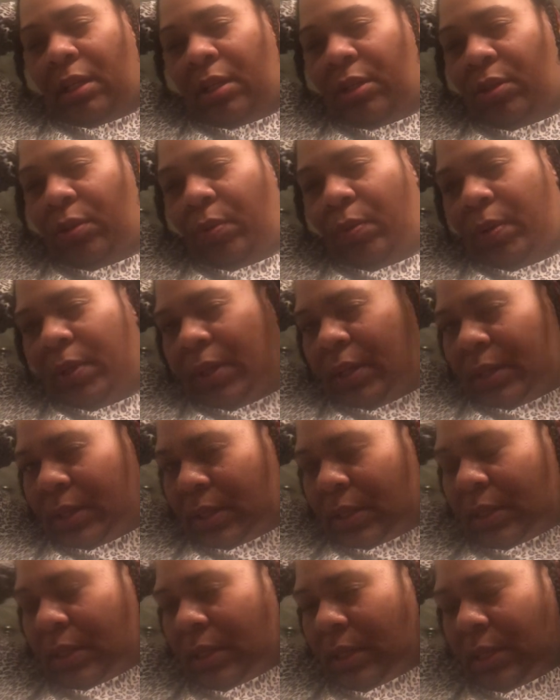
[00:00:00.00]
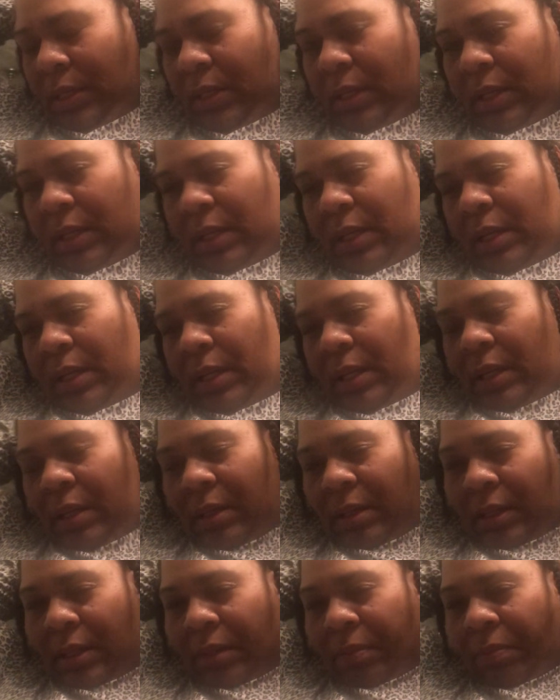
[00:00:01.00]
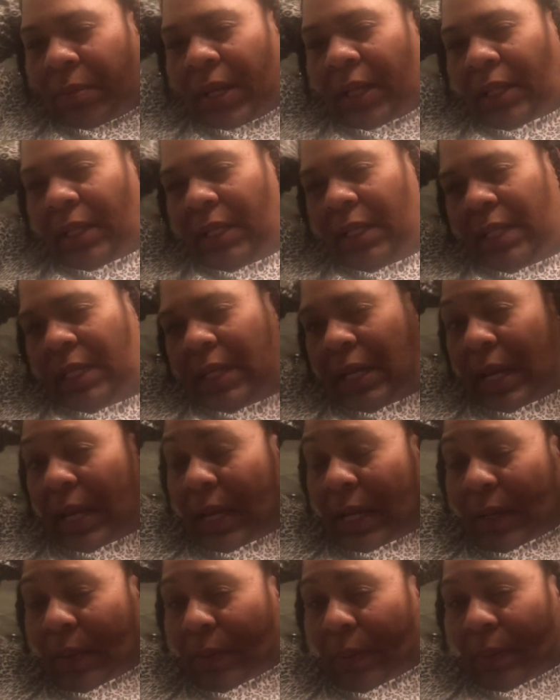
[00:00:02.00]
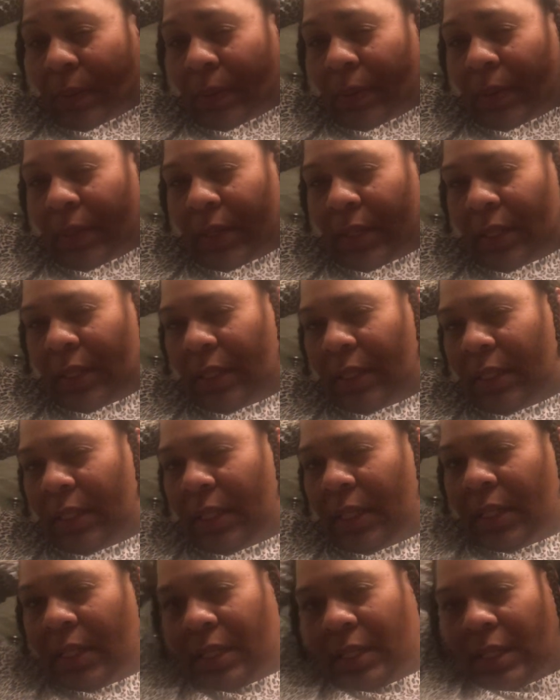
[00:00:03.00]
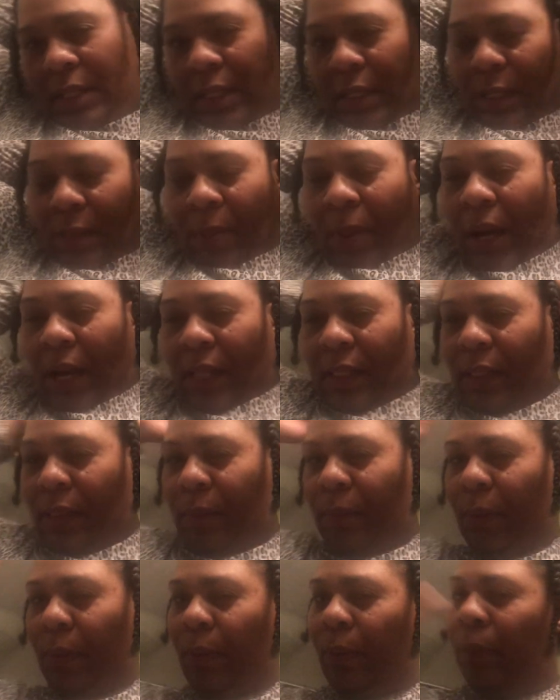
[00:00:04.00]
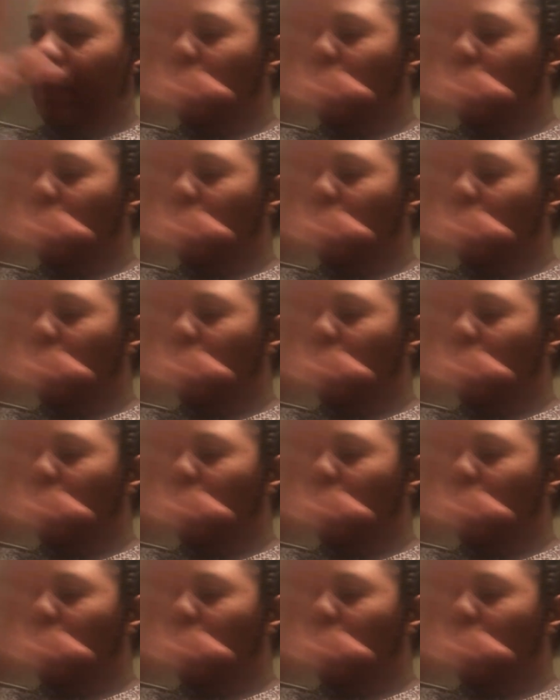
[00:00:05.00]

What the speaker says: You want to make the detangle as easy as possible.